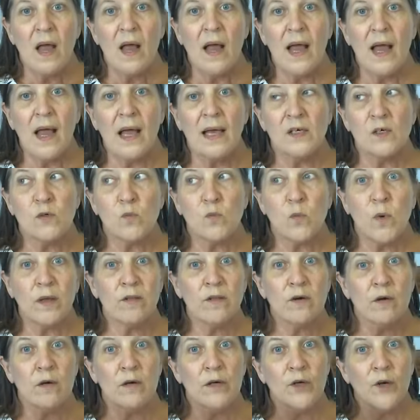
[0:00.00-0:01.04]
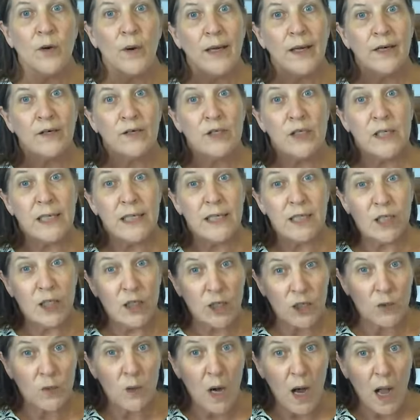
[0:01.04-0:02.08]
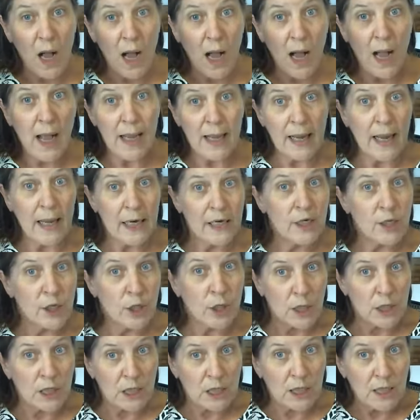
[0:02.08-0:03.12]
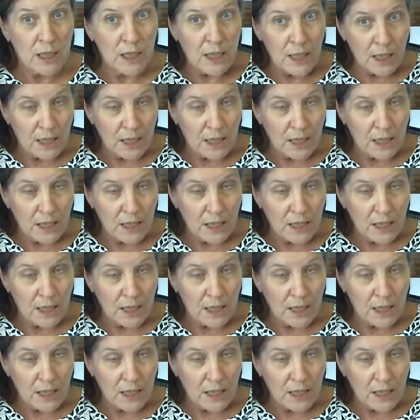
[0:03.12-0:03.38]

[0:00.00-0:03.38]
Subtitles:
And whether your energy is too high and you're